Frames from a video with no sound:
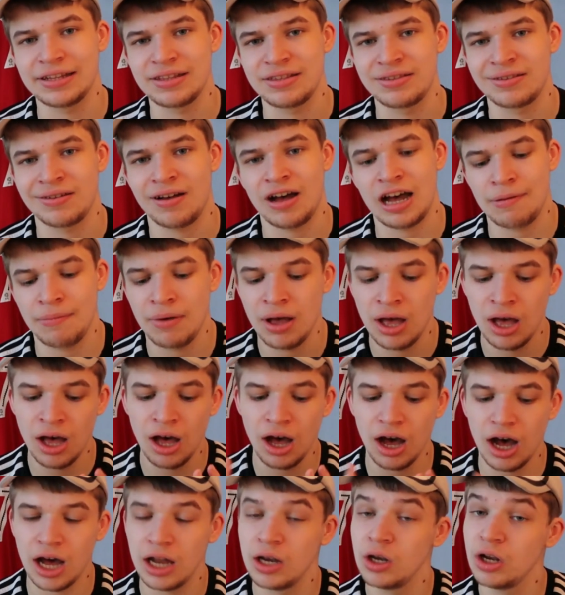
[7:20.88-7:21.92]
in time.
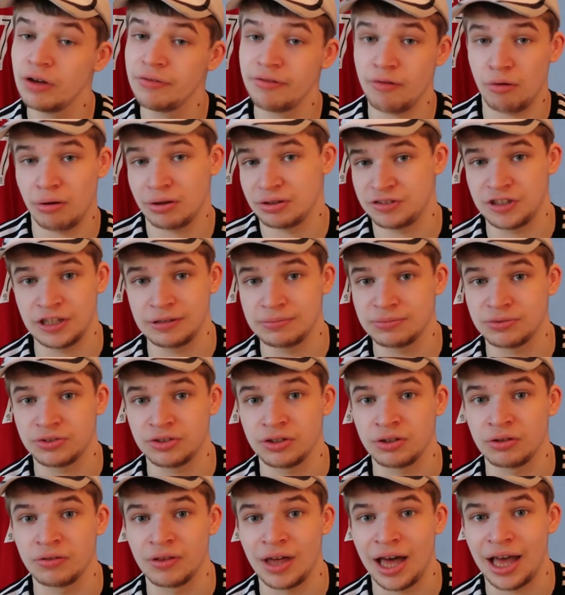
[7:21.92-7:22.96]
I love it when teams
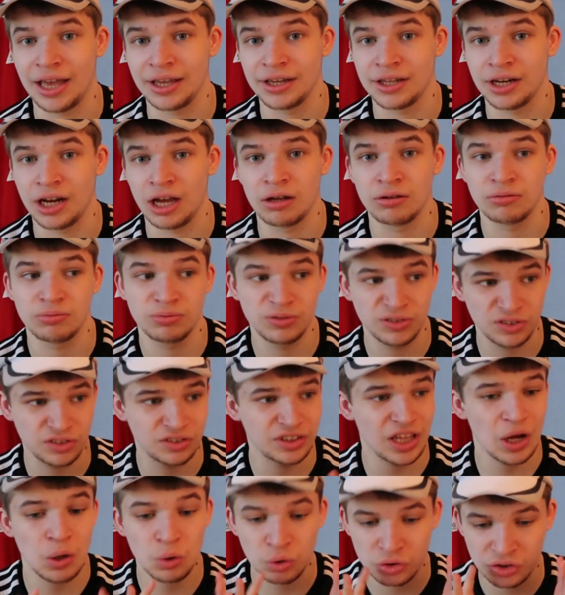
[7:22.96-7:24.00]
do that, you know,
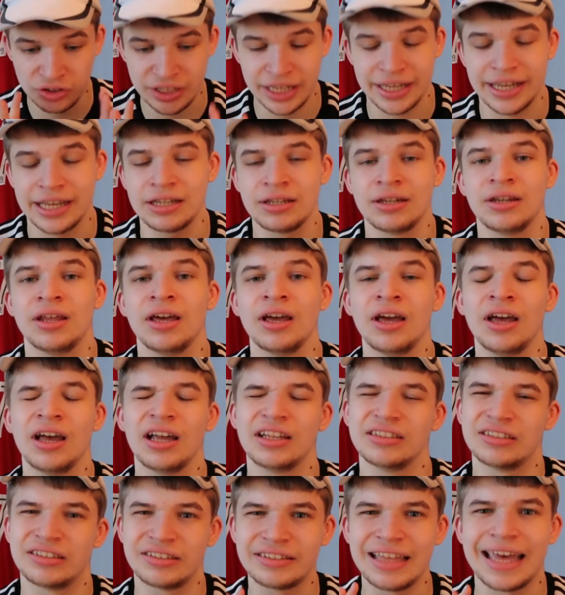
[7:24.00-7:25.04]
still sticking
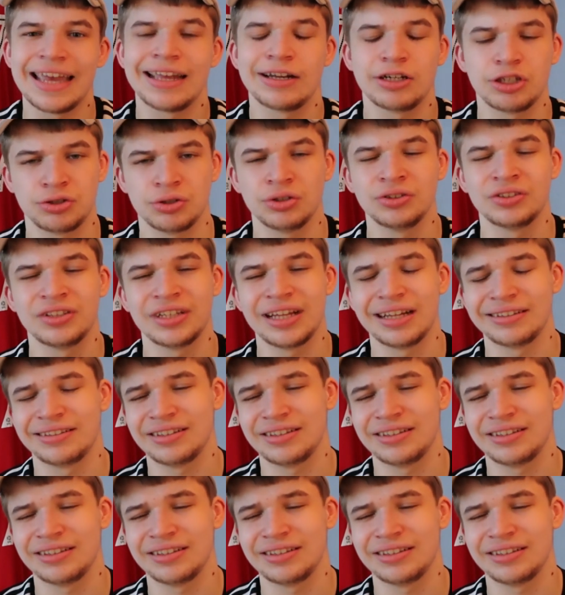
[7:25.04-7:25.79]
and staying true to their